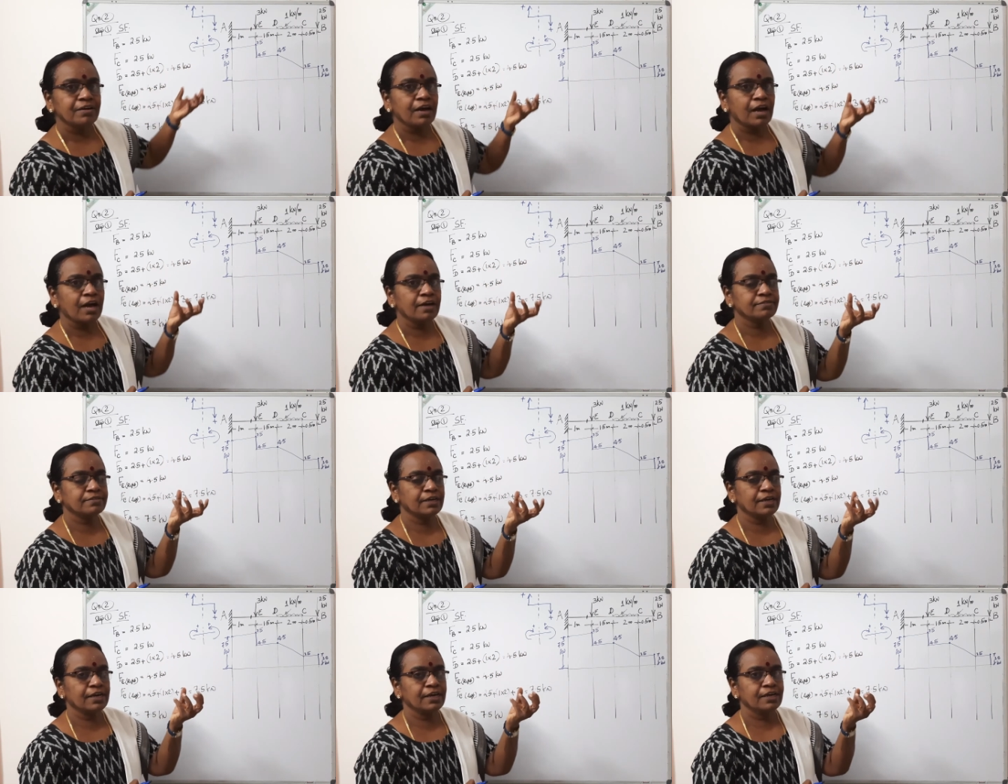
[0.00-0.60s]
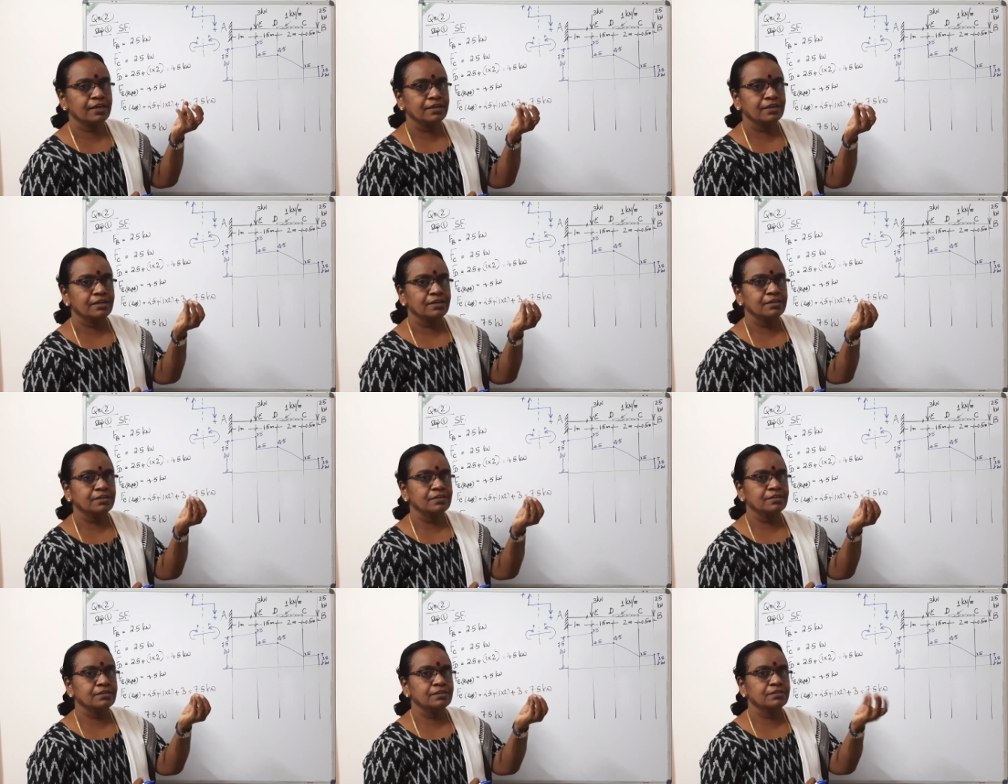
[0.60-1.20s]
As a
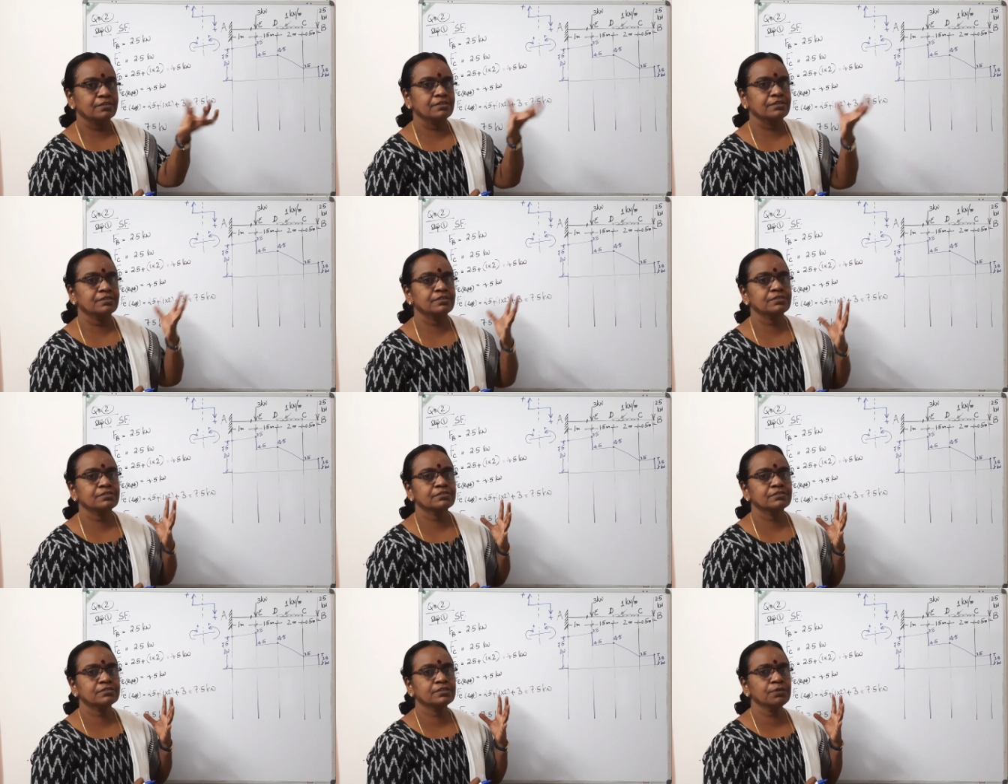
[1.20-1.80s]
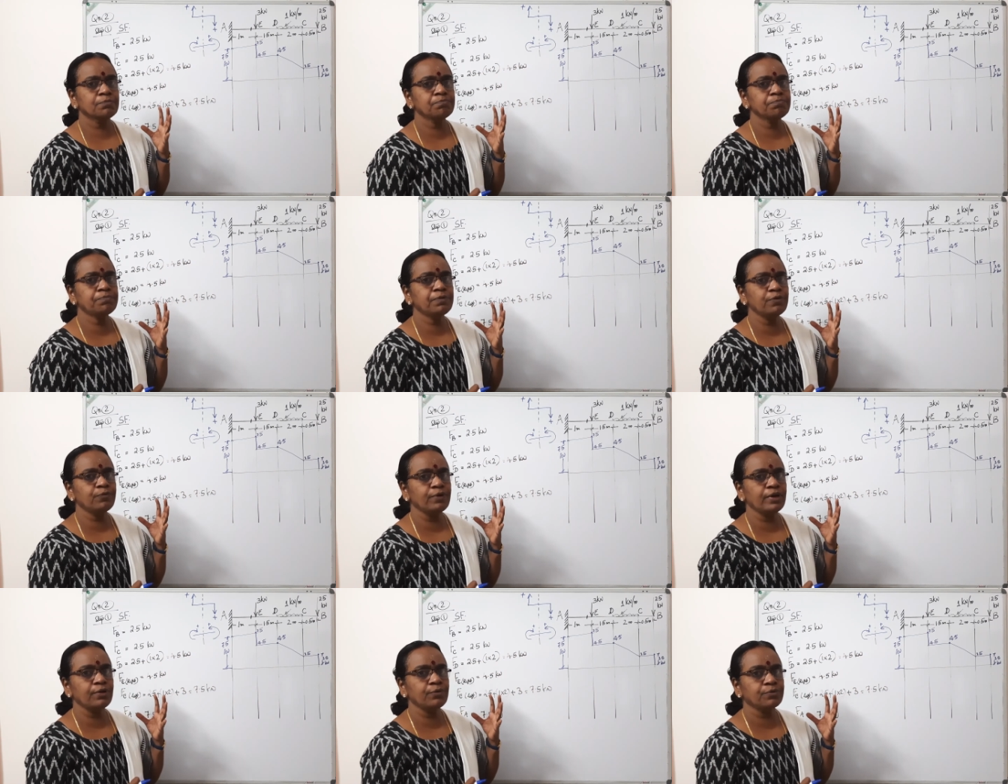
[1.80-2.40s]

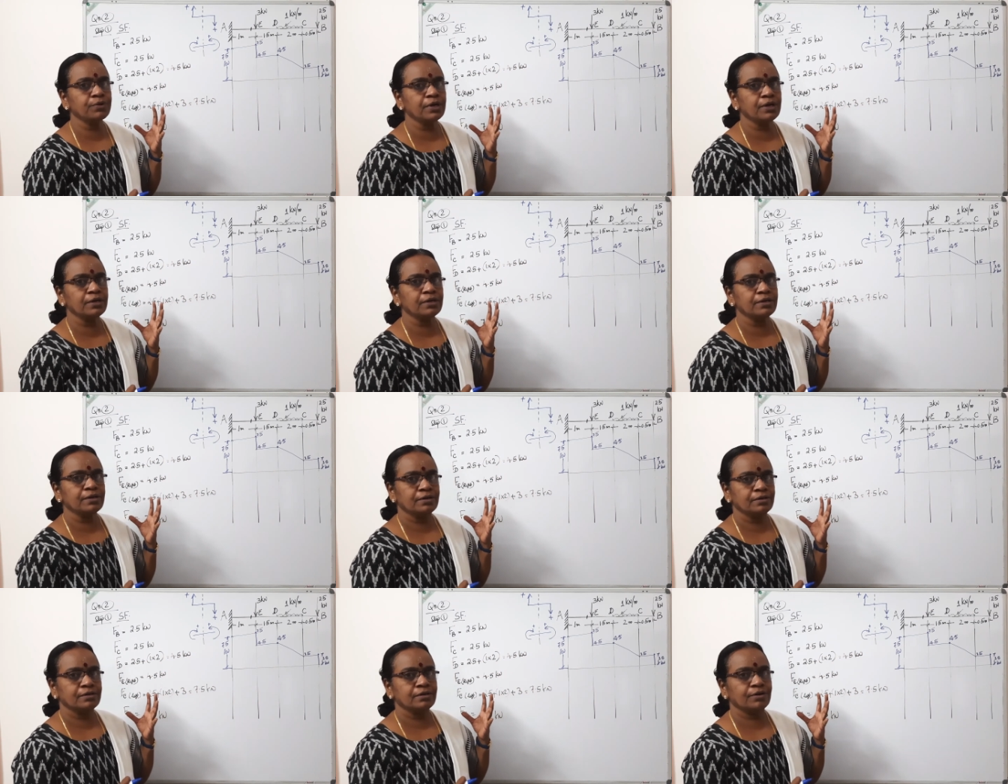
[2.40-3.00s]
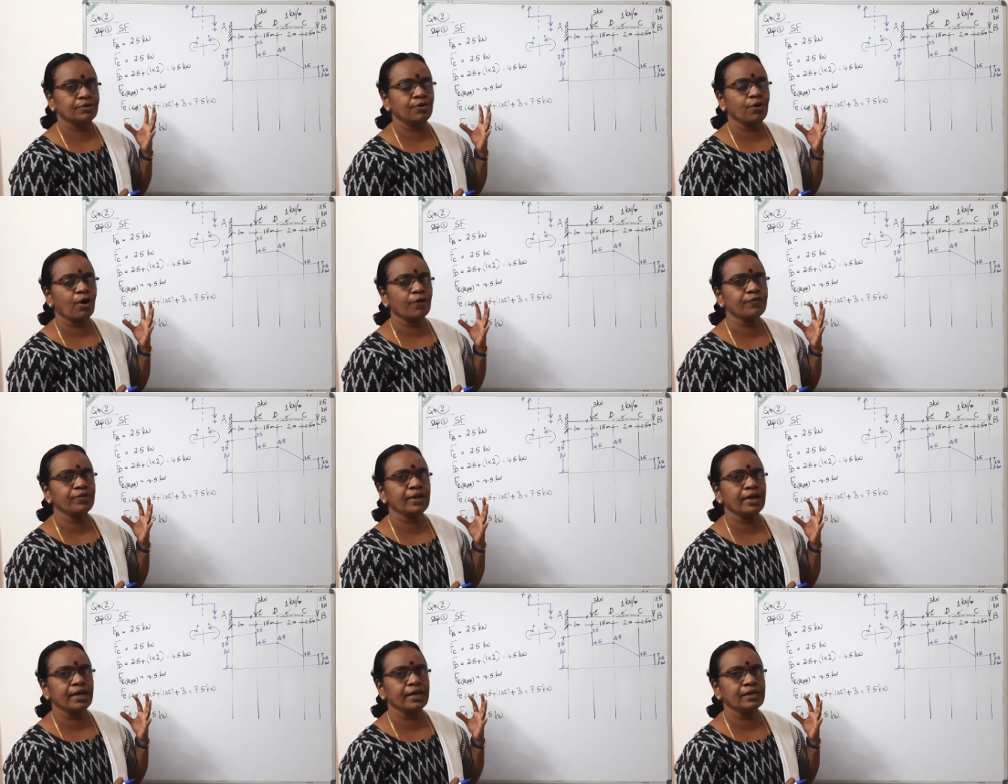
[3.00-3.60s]
simple way you can draw
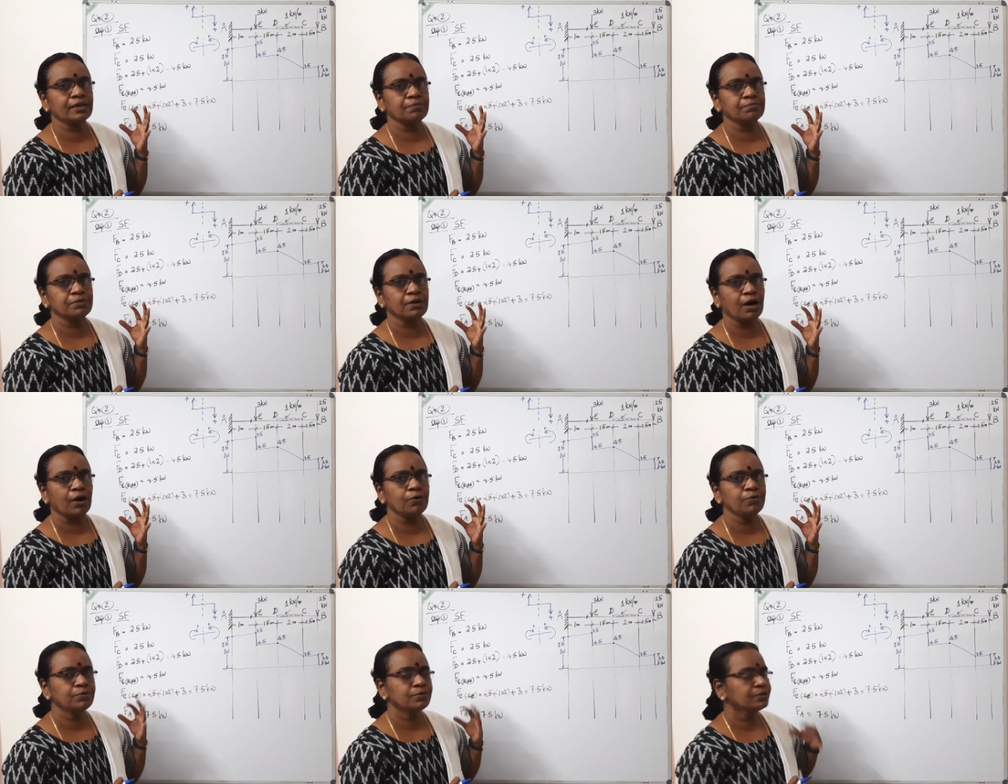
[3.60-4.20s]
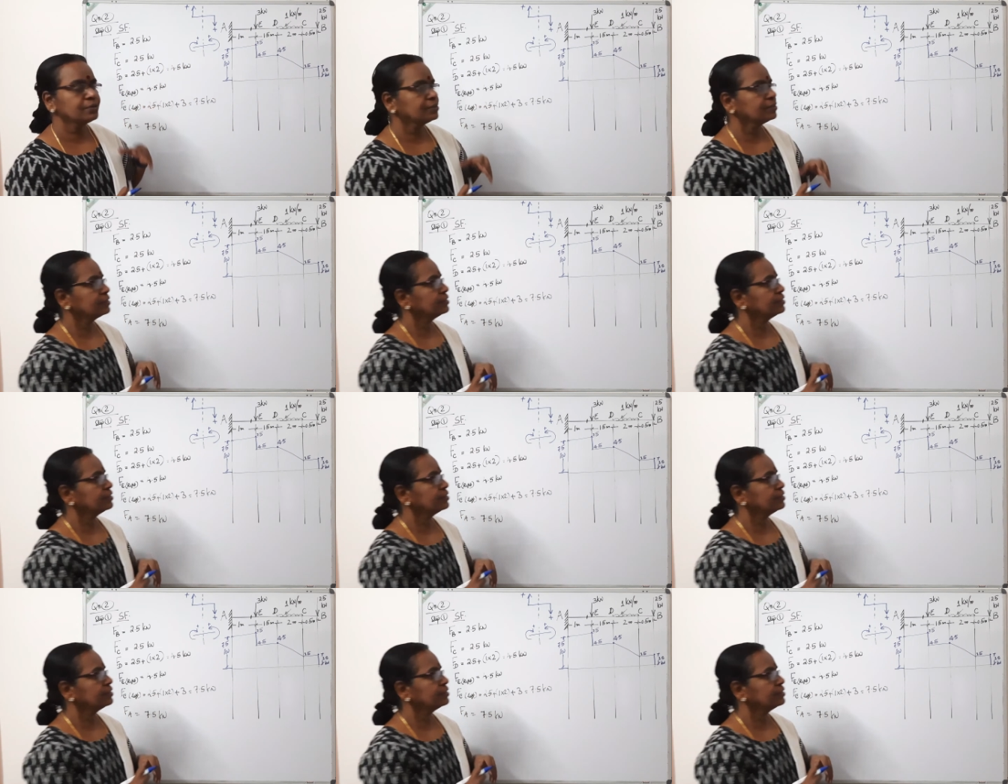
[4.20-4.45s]
the diagram now.